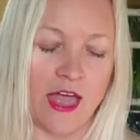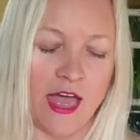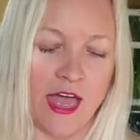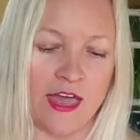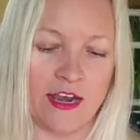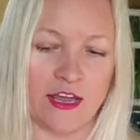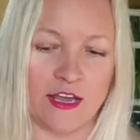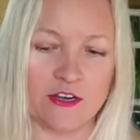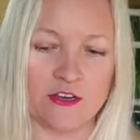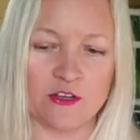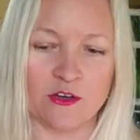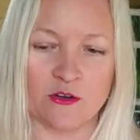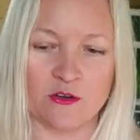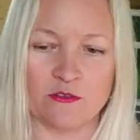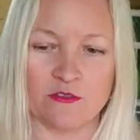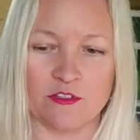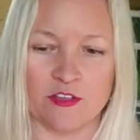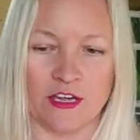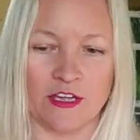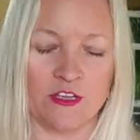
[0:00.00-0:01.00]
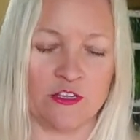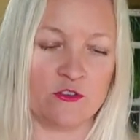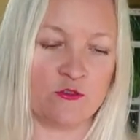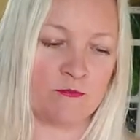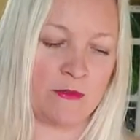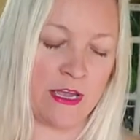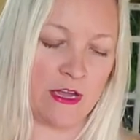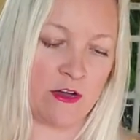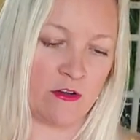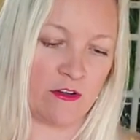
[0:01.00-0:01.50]
And I know that you
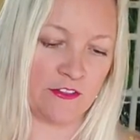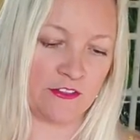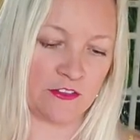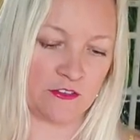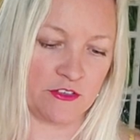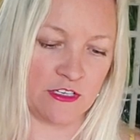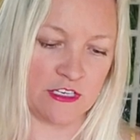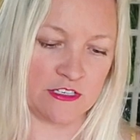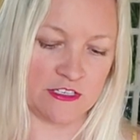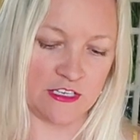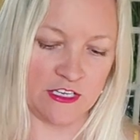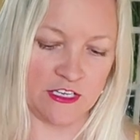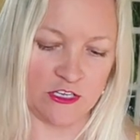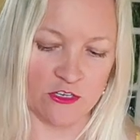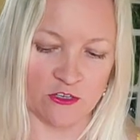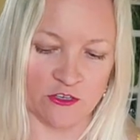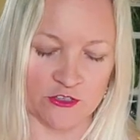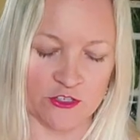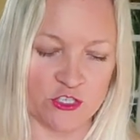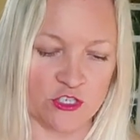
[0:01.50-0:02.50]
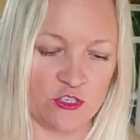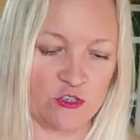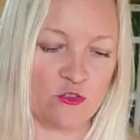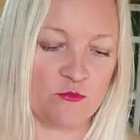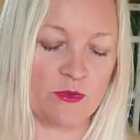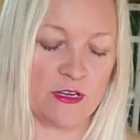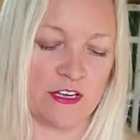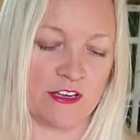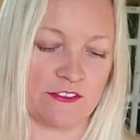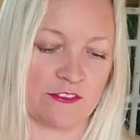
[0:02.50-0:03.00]
may also need to heal too
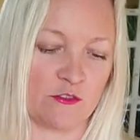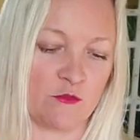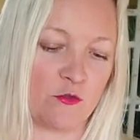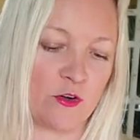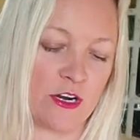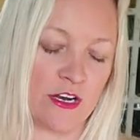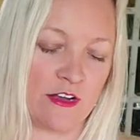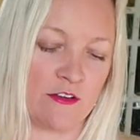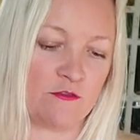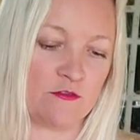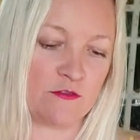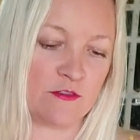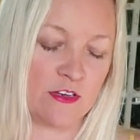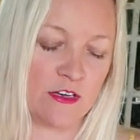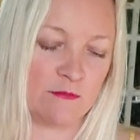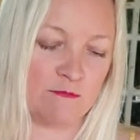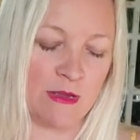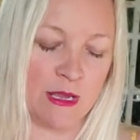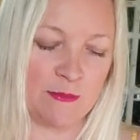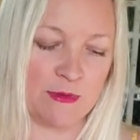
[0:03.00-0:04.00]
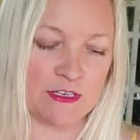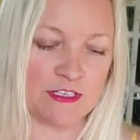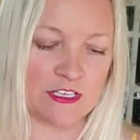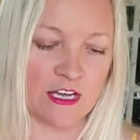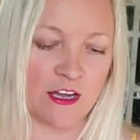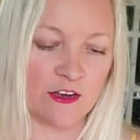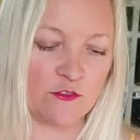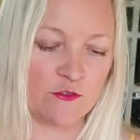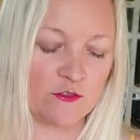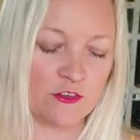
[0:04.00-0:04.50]
because of what I've maybe
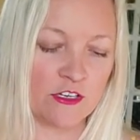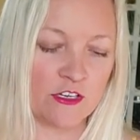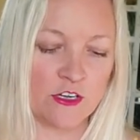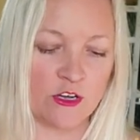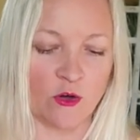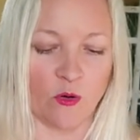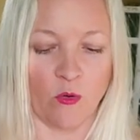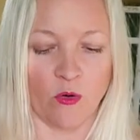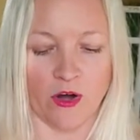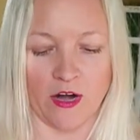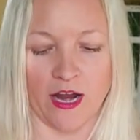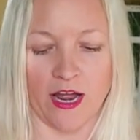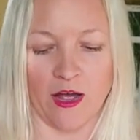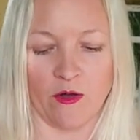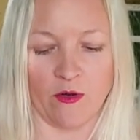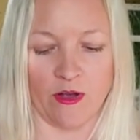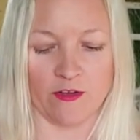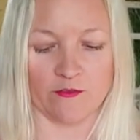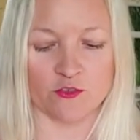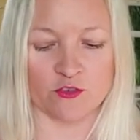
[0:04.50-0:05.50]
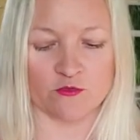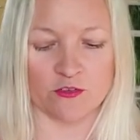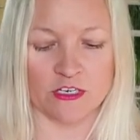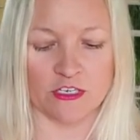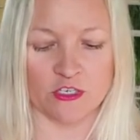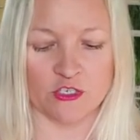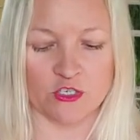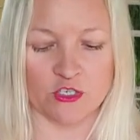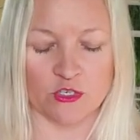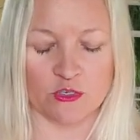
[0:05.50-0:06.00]
done or how I've
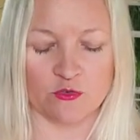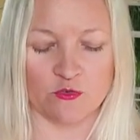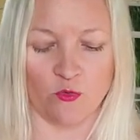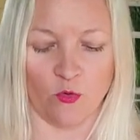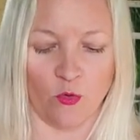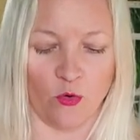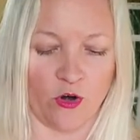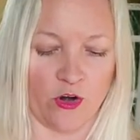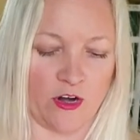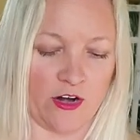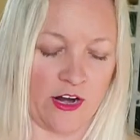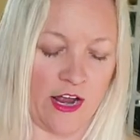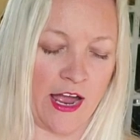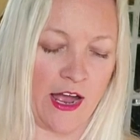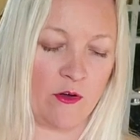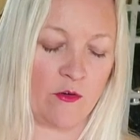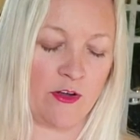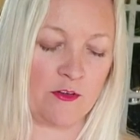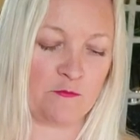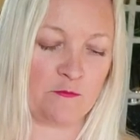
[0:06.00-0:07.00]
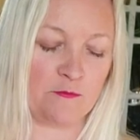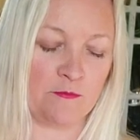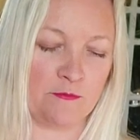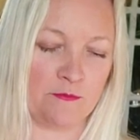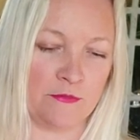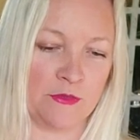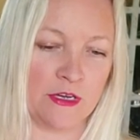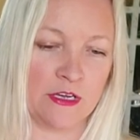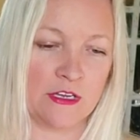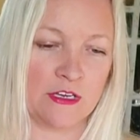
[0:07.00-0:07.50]
treated you or how I've
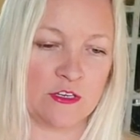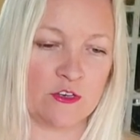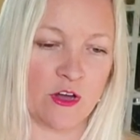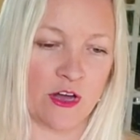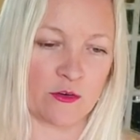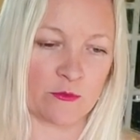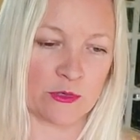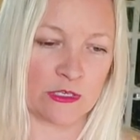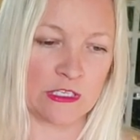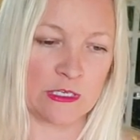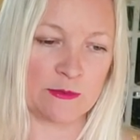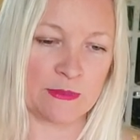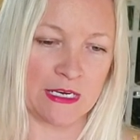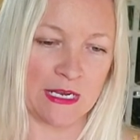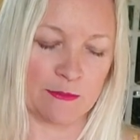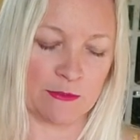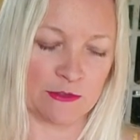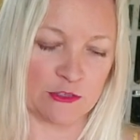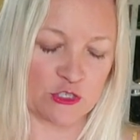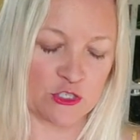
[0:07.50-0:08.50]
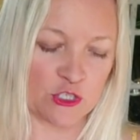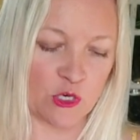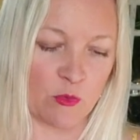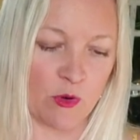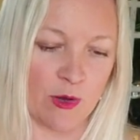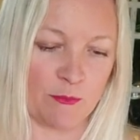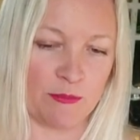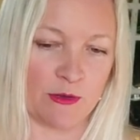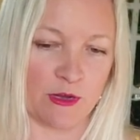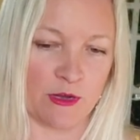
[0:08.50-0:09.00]
not really been able to show
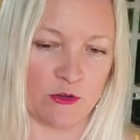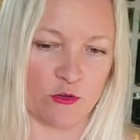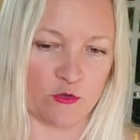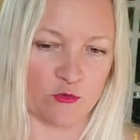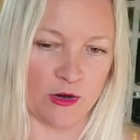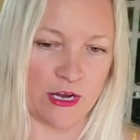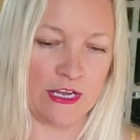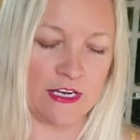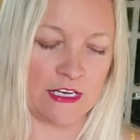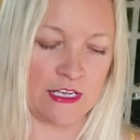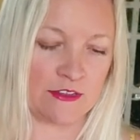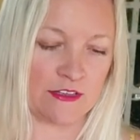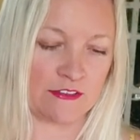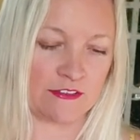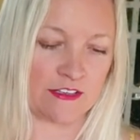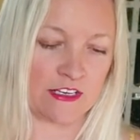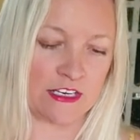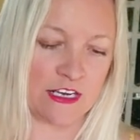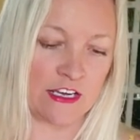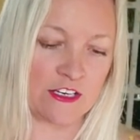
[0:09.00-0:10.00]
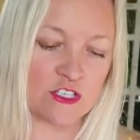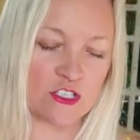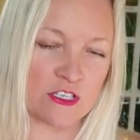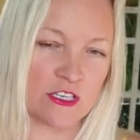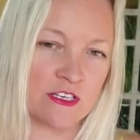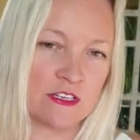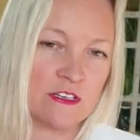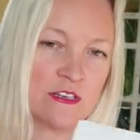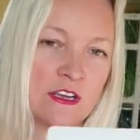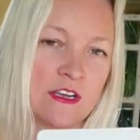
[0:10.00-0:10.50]
up great in this
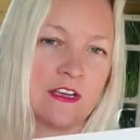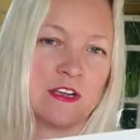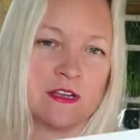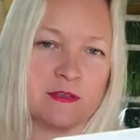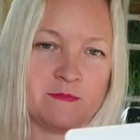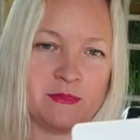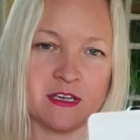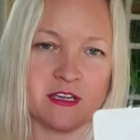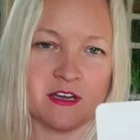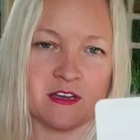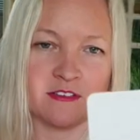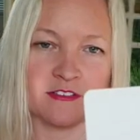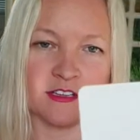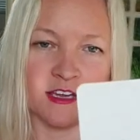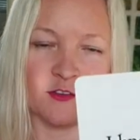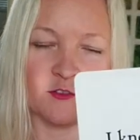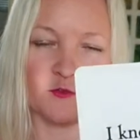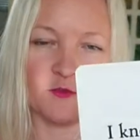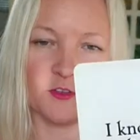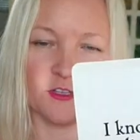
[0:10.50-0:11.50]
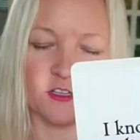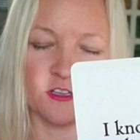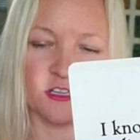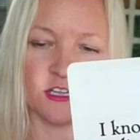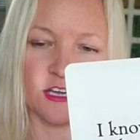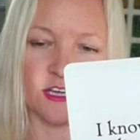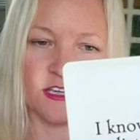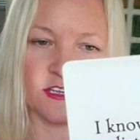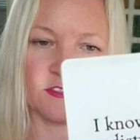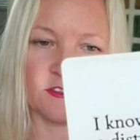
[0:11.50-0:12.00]
connection because I feel
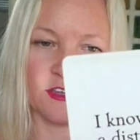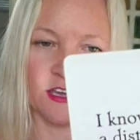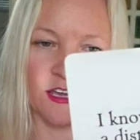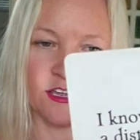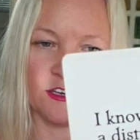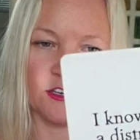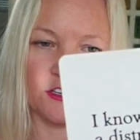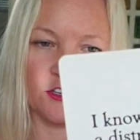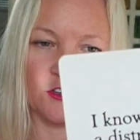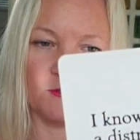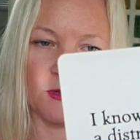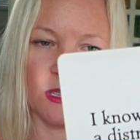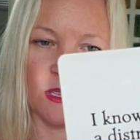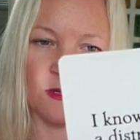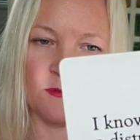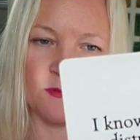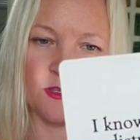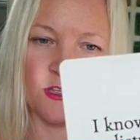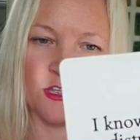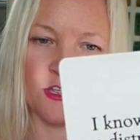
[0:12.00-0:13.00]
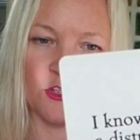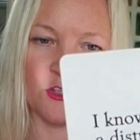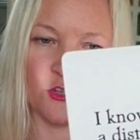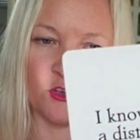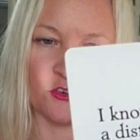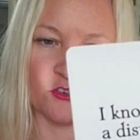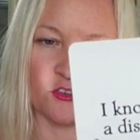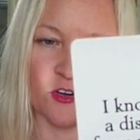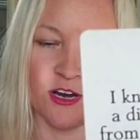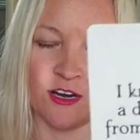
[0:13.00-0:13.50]
like that maybe
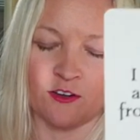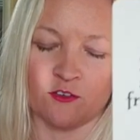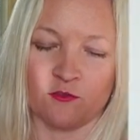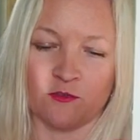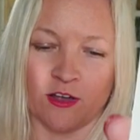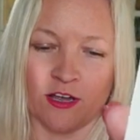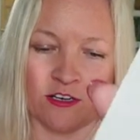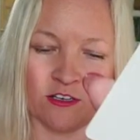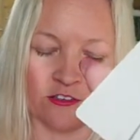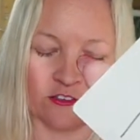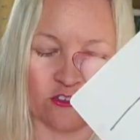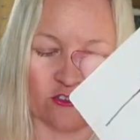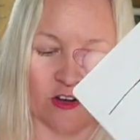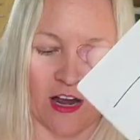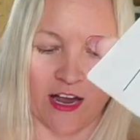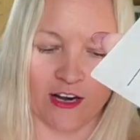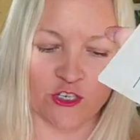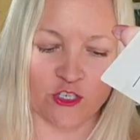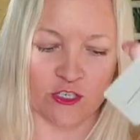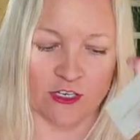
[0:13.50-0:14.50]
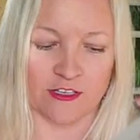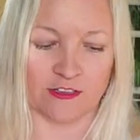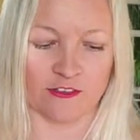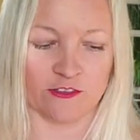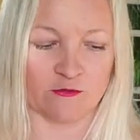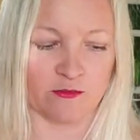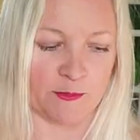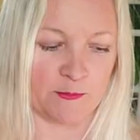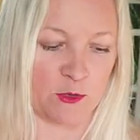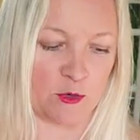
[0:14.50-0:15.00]
you're trying to find
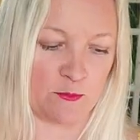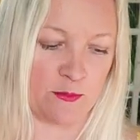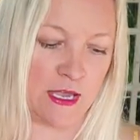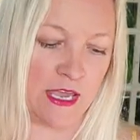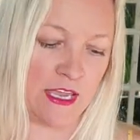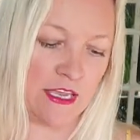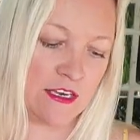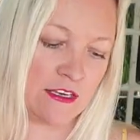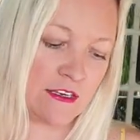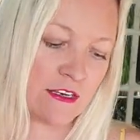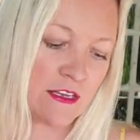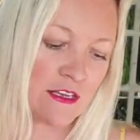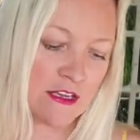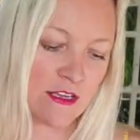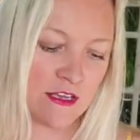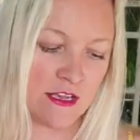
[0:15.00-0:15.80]
distractions from your pain.